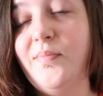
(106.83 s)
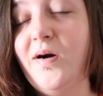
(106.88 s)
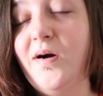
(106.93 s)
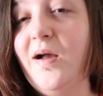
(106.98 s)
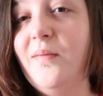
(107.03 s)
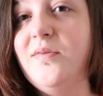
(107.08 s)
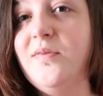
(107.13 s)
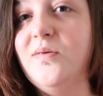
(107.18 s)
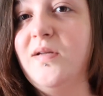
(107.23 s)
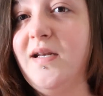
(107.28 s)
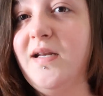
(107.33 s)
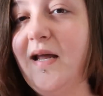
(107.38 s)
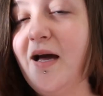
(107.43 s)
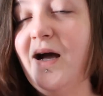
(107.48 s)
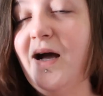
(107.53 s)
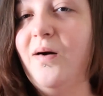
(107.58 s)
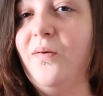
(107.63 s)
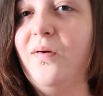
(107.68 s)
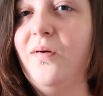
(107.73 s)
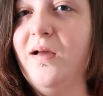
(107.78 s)
but I'm doing it
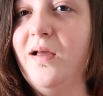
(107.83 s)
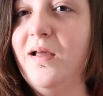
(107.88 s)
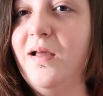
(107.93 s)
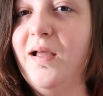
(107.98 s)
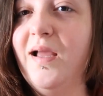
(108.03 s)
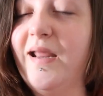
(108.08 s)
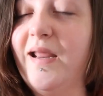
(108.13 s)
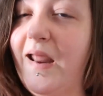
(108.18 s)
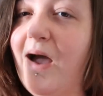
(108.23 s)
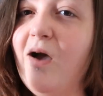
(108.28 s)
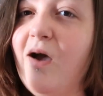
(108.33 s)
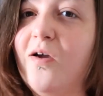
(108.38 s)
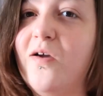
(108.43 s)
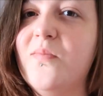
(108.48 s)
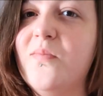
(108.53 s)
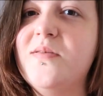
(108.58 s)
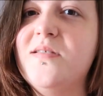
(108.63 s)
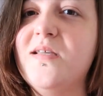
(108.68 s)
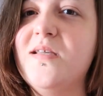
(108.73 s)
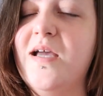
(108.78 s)
now in
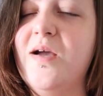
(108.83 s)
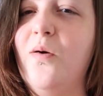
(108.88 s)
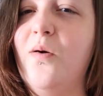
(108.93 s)
hopes that